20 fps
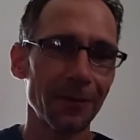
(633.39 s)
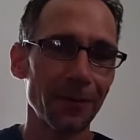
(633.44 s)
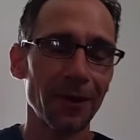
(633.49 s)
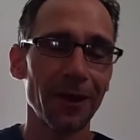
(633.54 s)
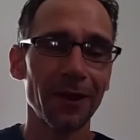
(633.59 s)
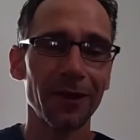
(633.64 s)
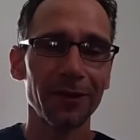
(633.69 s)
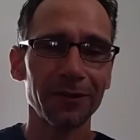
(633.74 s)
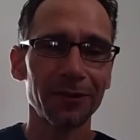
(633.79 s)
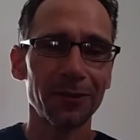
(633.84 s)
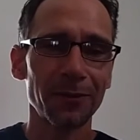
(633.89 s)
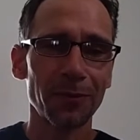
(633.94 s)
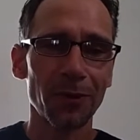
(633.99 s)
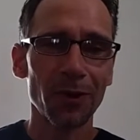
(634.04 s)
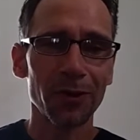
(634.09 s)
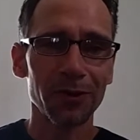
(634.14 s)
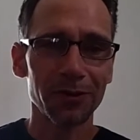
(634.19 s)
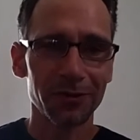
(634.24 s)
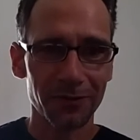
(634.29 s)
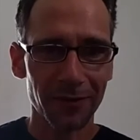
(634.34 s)
Well,
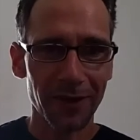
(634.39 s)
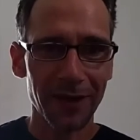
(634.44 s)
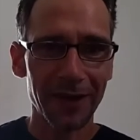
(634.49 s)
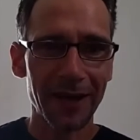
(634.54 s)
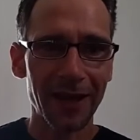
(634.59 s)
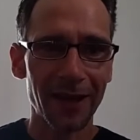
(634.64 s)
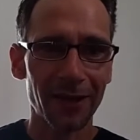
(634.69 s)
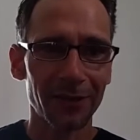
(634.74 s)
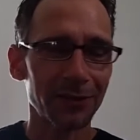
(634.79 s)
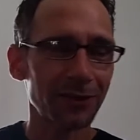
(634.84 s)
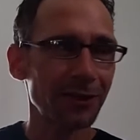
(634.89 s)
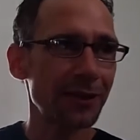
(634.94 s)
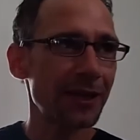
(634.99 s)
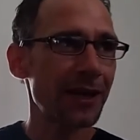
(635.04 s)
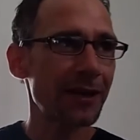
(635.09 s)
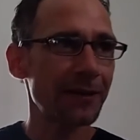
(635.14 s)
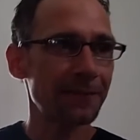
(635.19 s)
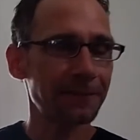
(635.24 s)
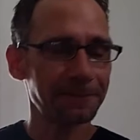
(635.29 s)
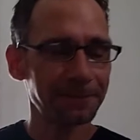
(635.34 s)
tomorrow's right now, today.